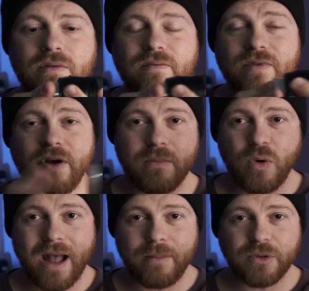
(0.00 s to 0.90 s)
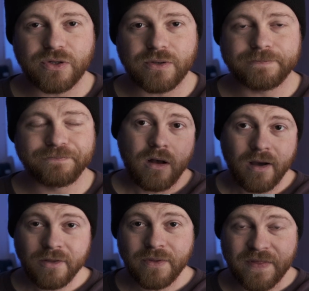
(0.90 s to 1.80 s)
variable aperture.
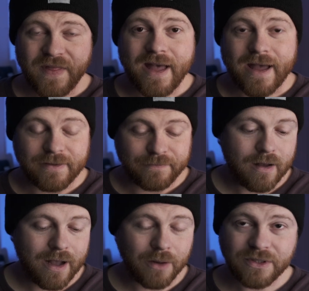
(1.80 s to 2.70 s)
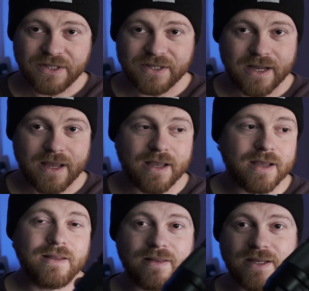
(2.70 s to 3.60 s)
Other than that, I would say
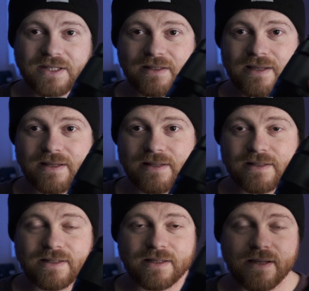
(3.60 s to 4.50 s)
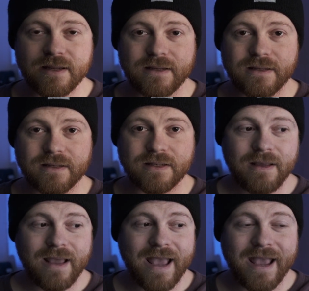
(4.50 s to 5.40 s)
this lens is
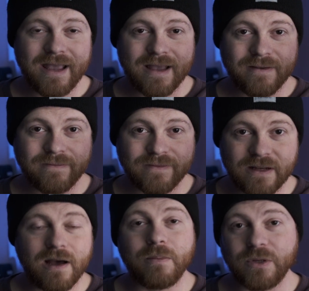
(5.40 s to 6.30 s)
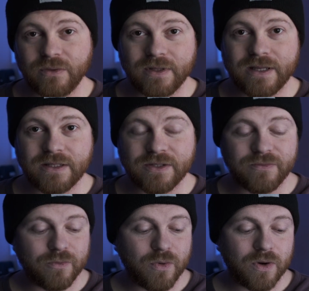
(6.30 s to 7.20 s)
a phenomenal lens
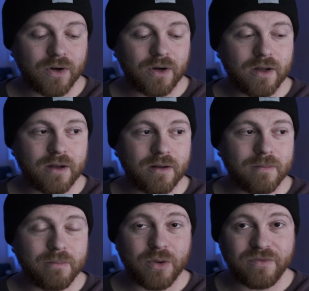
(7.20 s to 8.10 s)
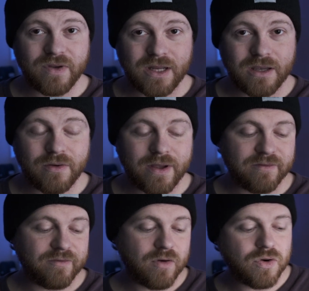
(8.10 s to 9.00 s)
for both video and
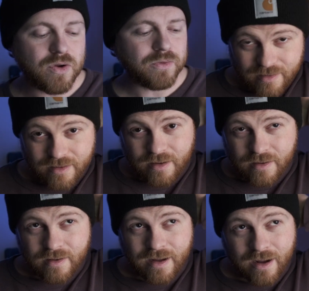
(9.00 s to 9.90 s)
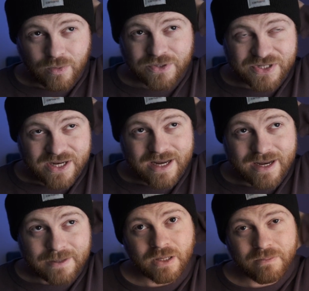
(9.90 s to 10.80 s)
photo. I will
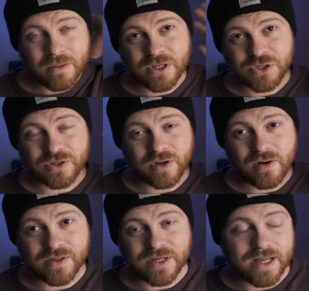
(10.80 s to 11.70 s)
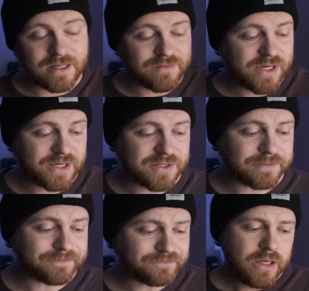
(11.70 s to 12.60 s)
say, maybe they should have gone in the negative section.
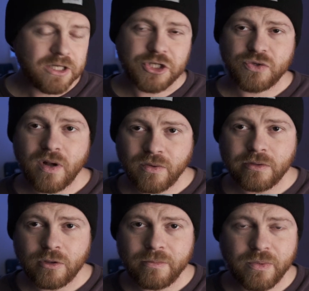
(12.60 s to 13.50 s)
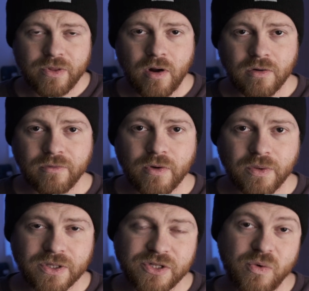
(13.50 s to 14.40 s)
It struggled a little bit with
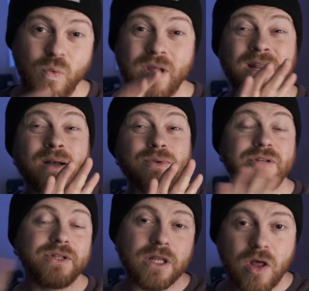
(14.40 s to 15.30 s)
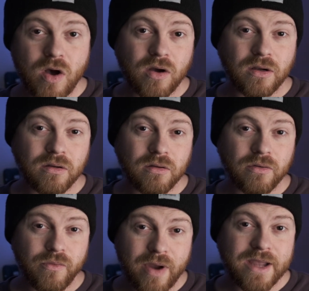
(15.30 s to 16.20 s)
autofocus when I was on the long
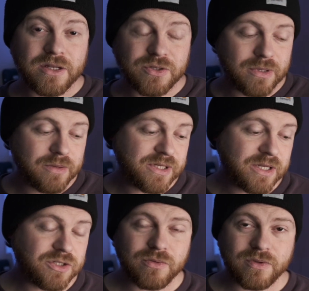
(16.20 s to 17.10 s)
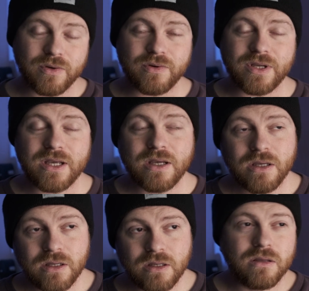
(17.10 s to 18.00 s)
range. When I was at 230,
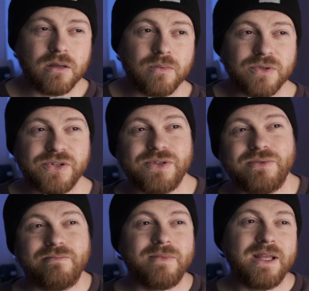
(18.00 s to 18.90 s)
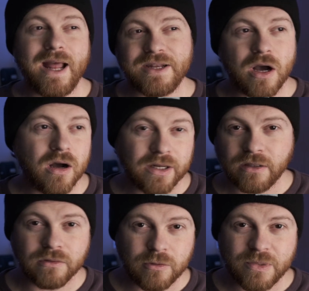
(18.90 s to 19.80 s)
it had to hunt a
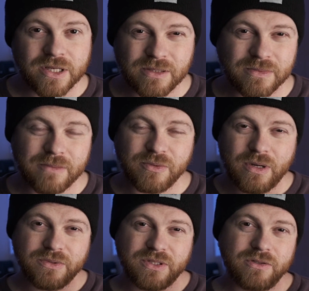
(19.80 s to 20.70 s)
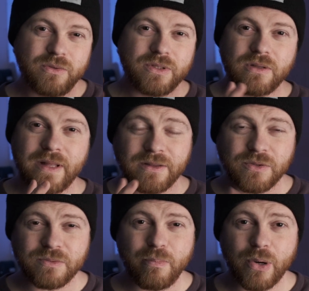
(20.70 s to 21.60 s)
little bit. Sometimes when I was doing
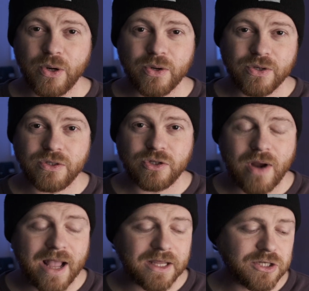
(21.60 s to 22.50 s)
those bird tracking